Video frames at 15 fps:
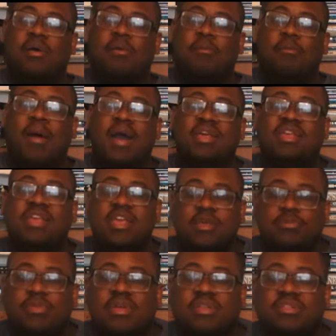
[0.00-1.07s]
by
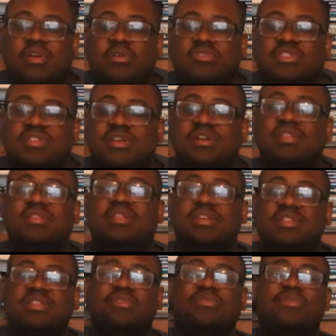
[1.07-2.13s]
keeping their son
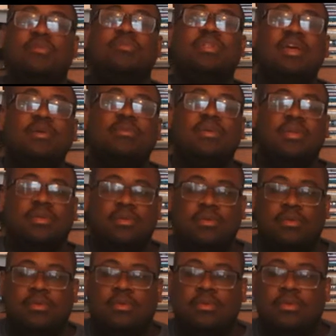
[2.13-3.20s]
distant from Libby.
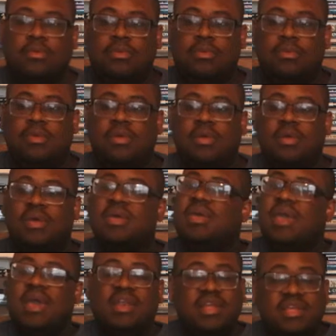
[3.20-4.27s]

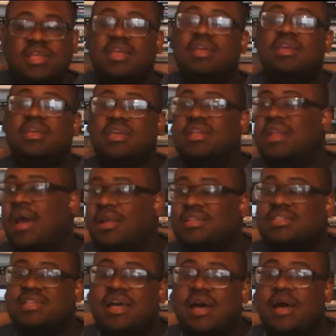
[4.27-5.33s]
And again, in Out of
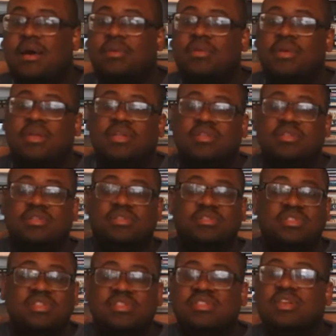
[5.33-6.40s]
Time,
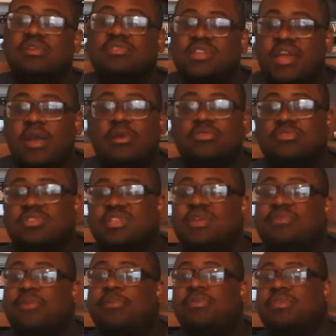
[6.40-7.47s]
Denzel's character,
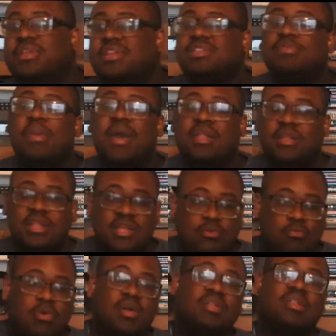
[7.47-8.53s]
Chief of Police Matt Lee
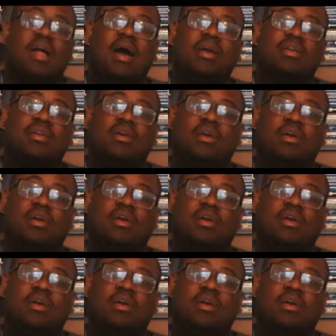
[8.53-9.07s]
Whitlock,